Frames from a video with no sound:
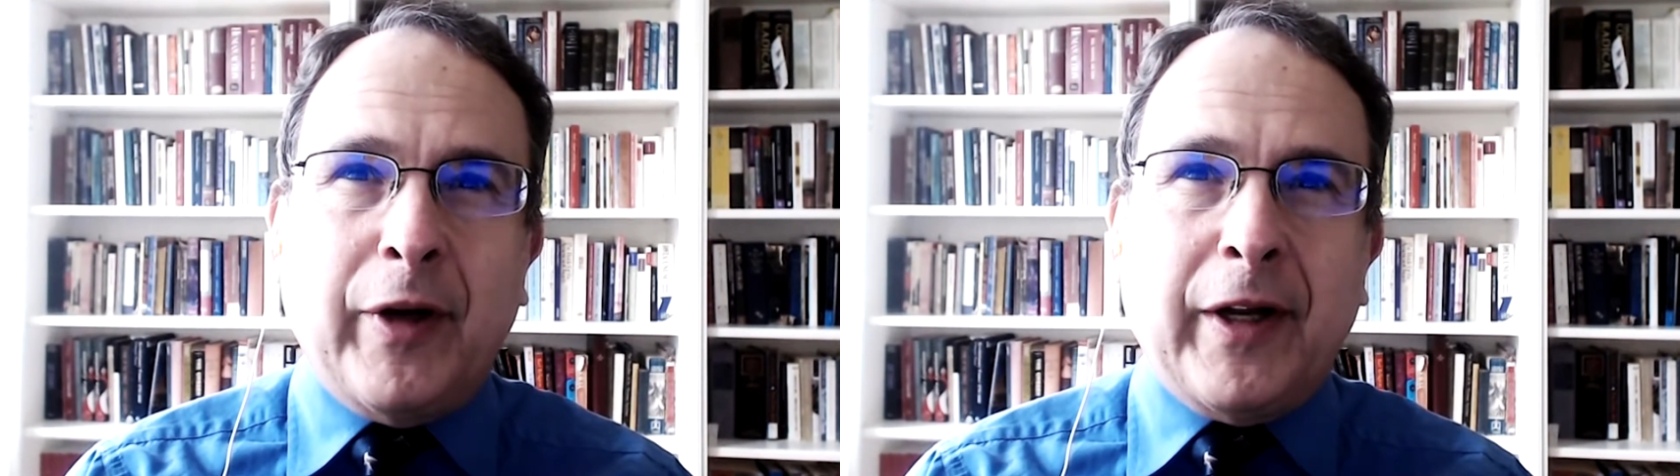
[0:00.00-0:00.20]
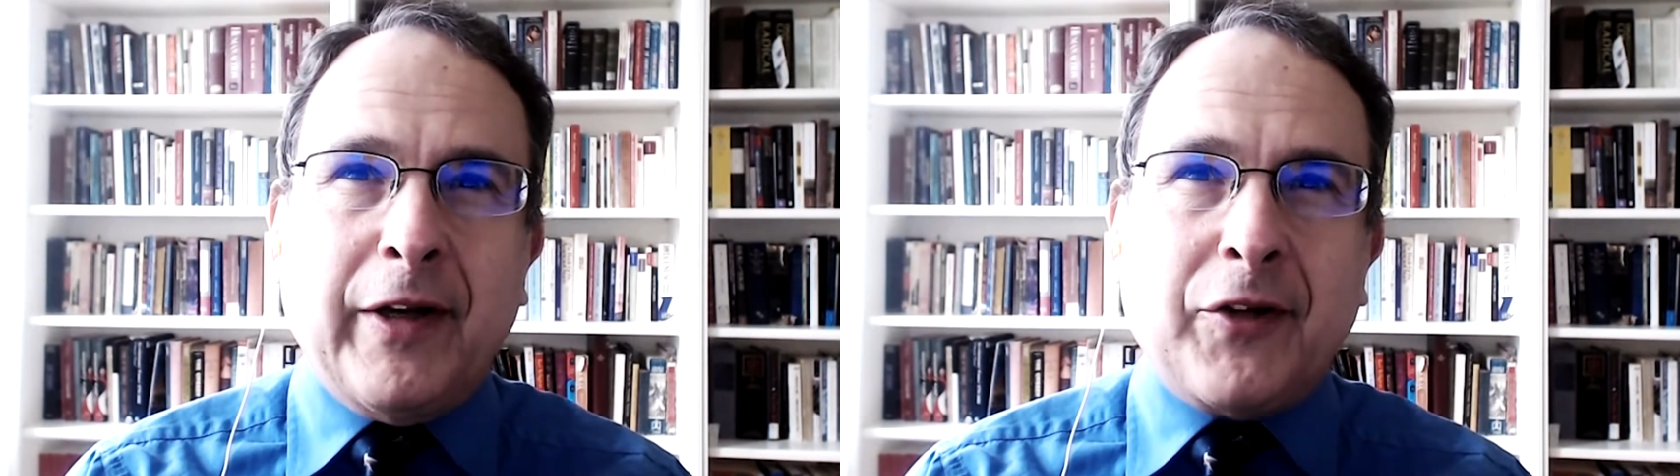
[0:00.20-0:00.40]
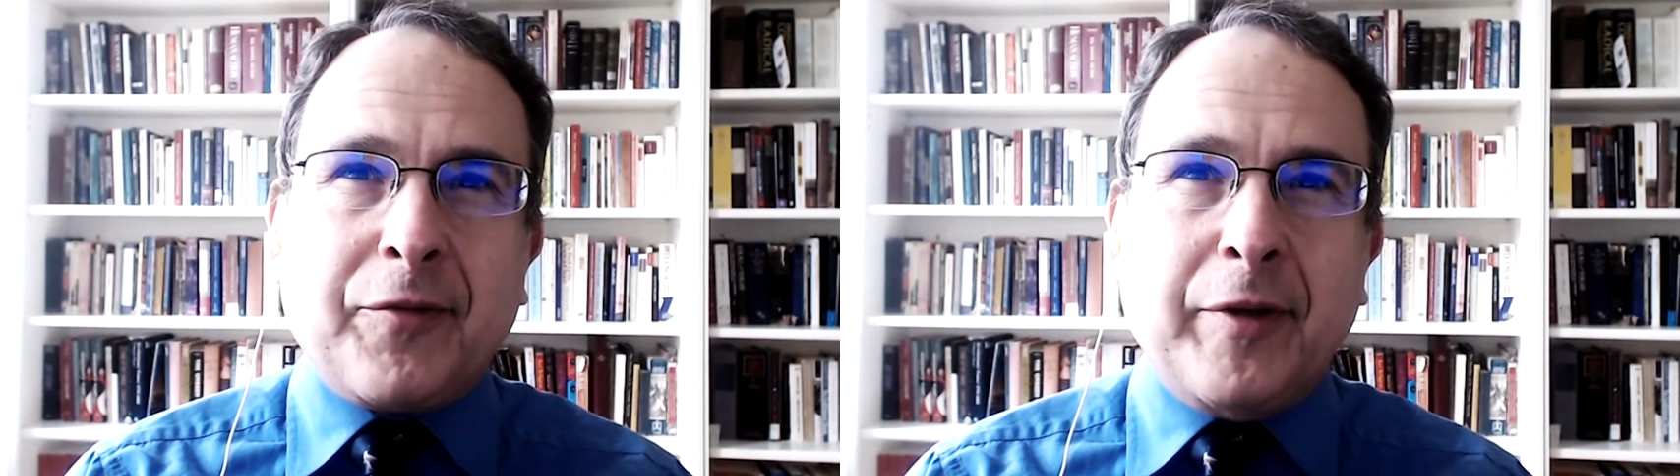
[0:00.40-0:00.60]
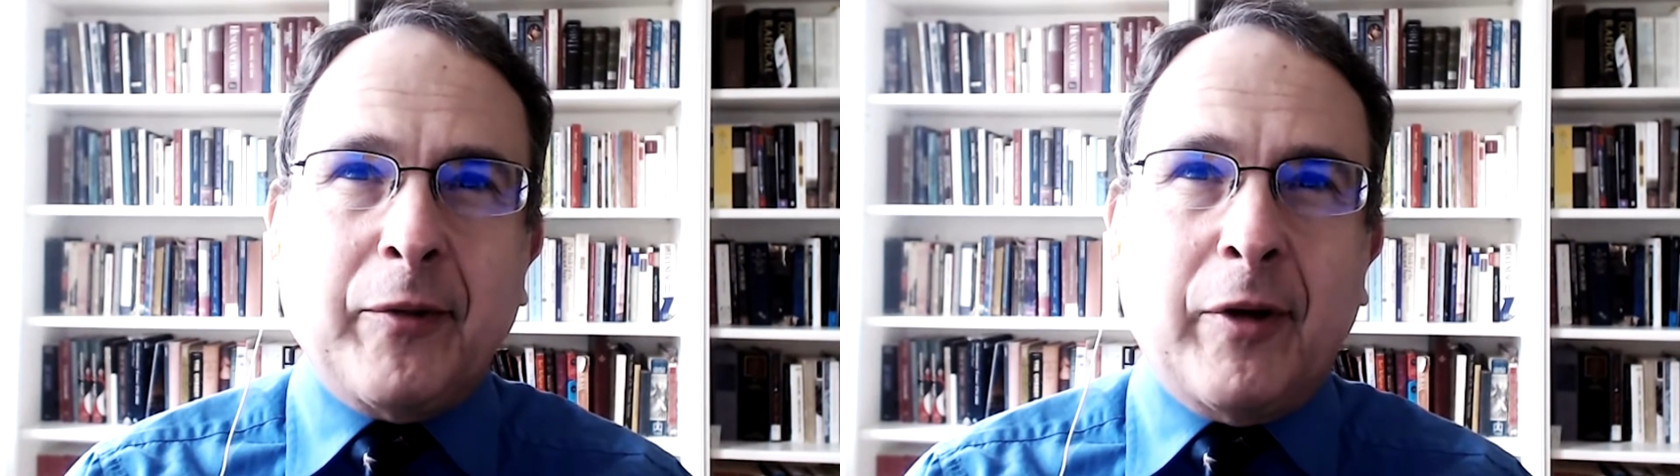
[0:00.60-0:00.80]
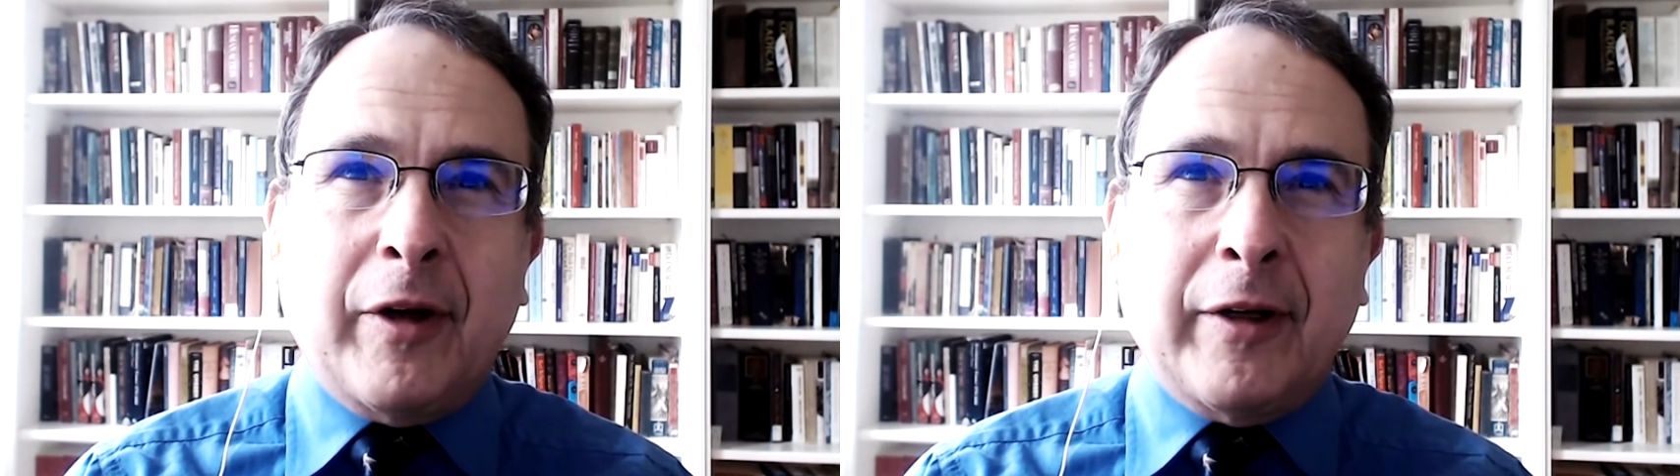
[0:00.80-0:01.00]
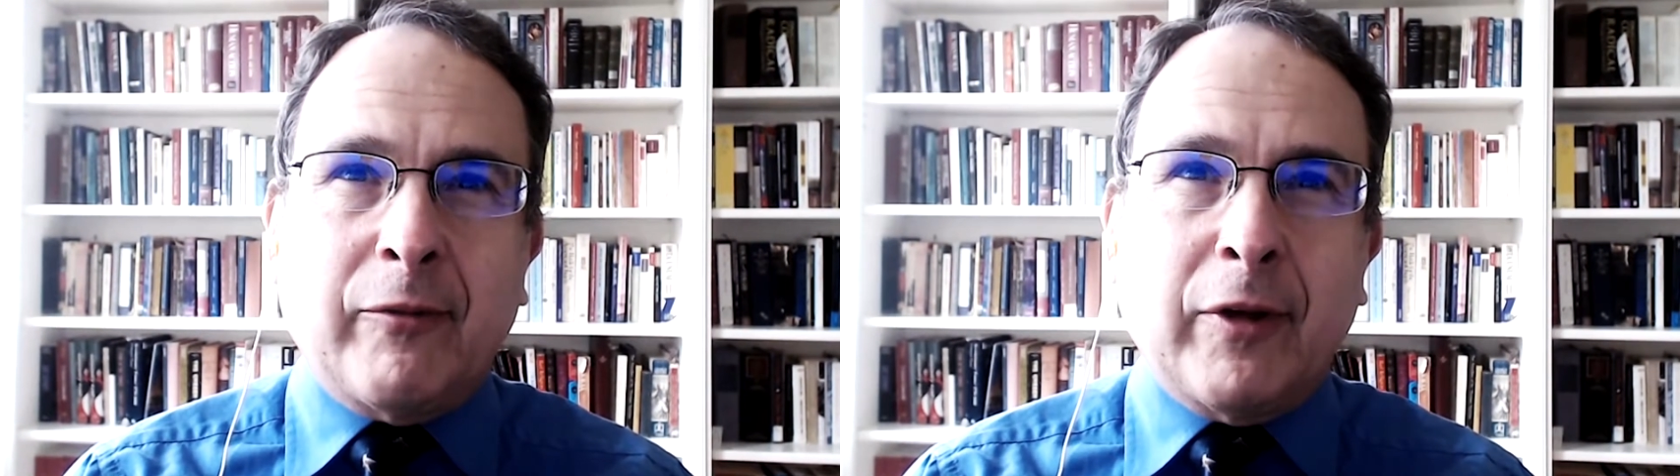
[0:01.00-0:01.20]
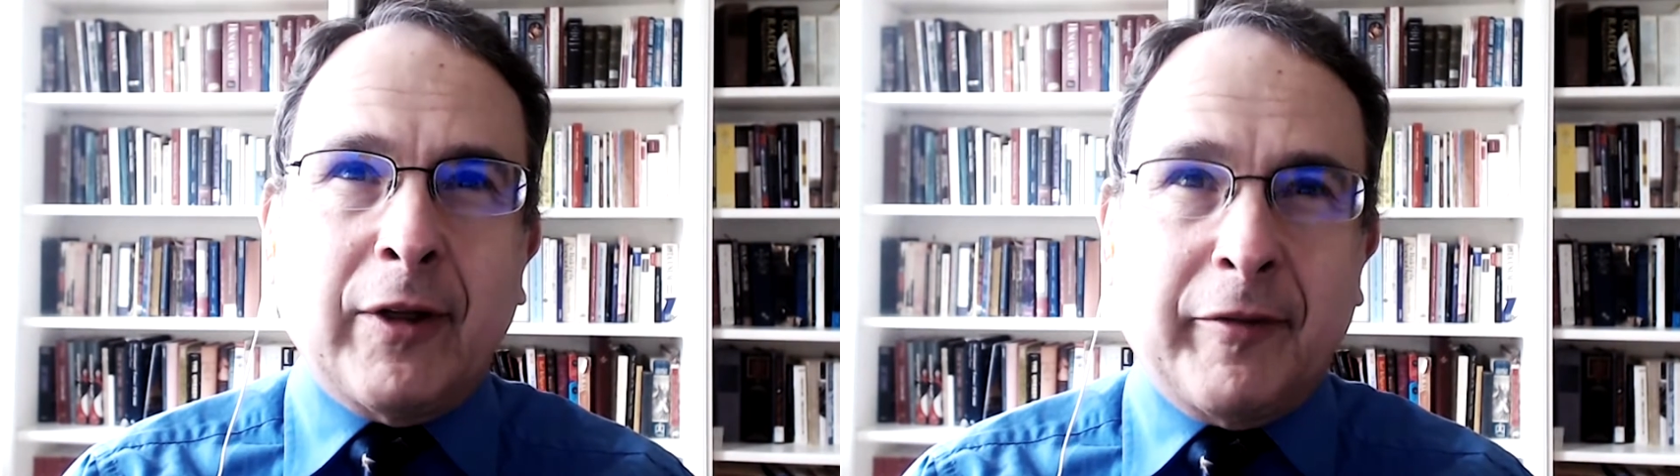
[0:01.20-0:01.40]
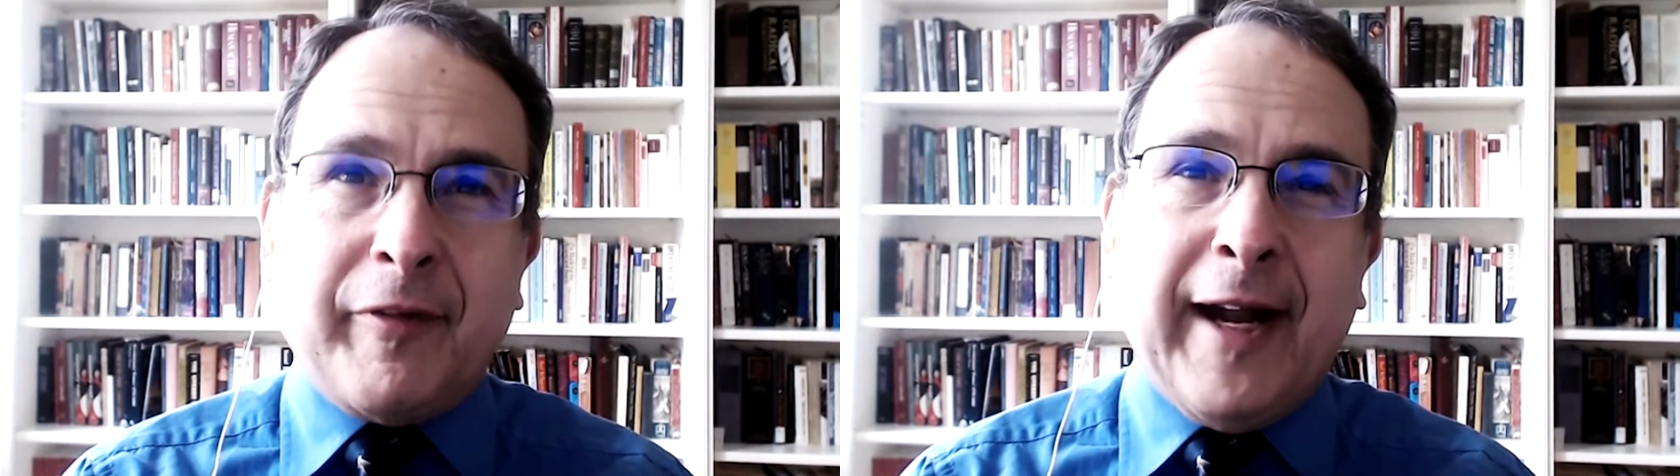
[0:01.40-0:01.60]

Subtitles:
point in history where it will,